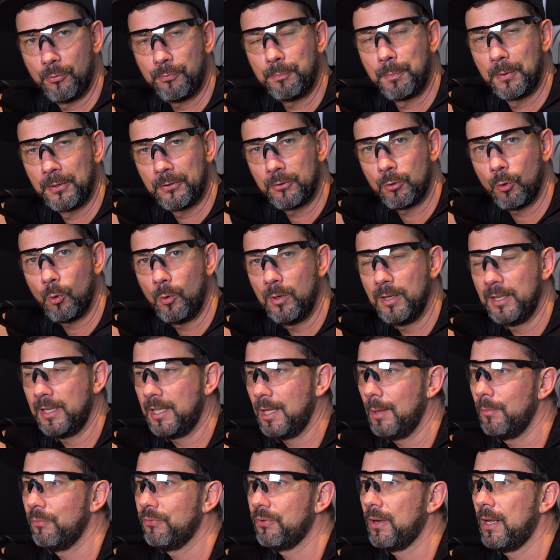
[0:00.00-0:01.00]
and you
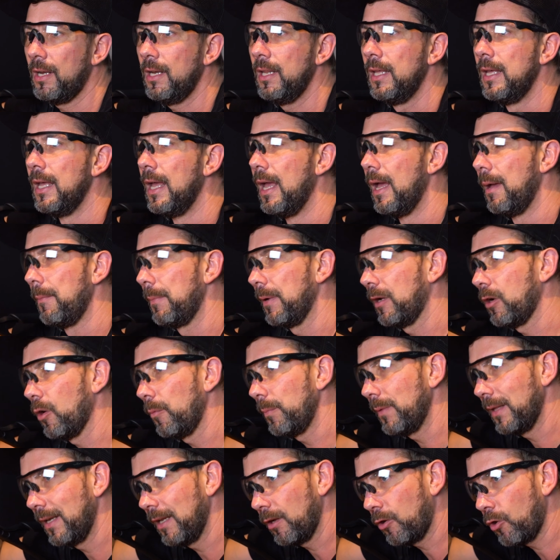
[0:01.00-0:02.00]
will see a list of all
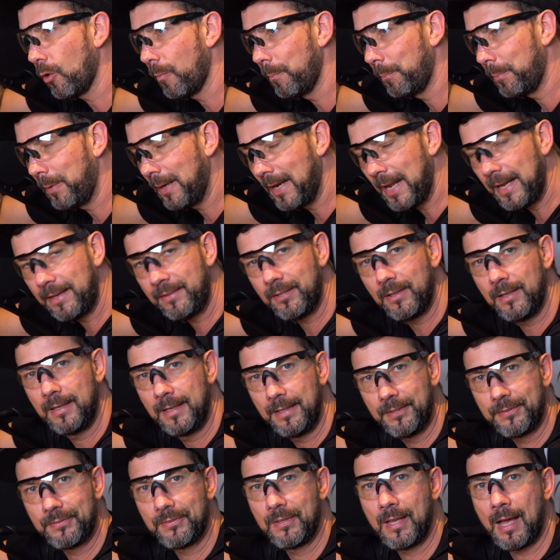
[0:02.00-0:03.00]
air pistols or
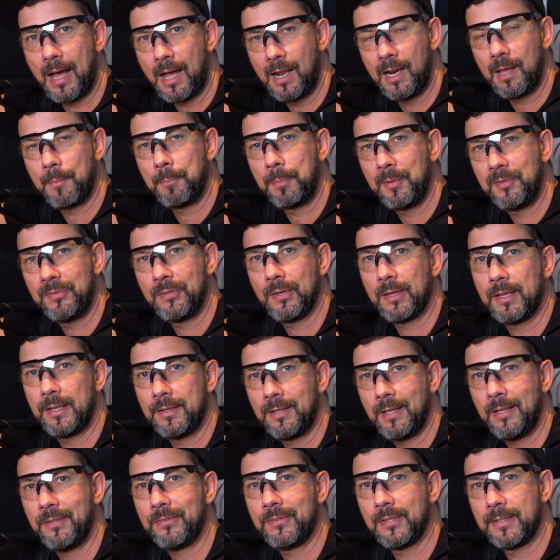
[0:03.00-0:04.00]
rifles if you choose these.